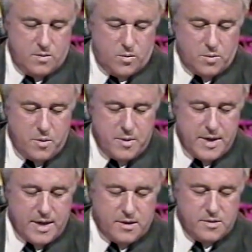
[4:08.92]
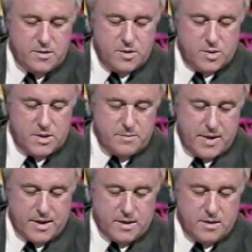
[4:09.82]
What we would like you to do is
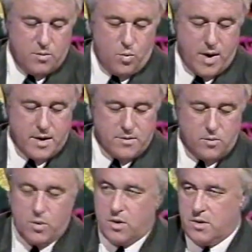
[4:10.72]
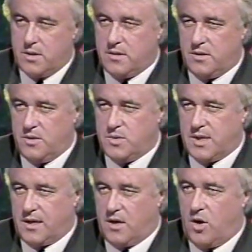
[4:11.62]
make one other word
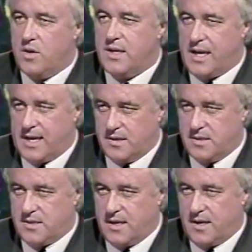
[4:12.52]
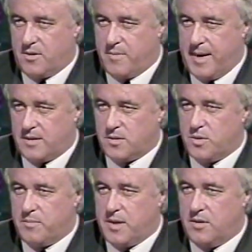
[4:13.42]
using all of the letters that are about
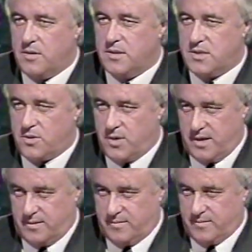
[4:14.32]
to appear on the screen.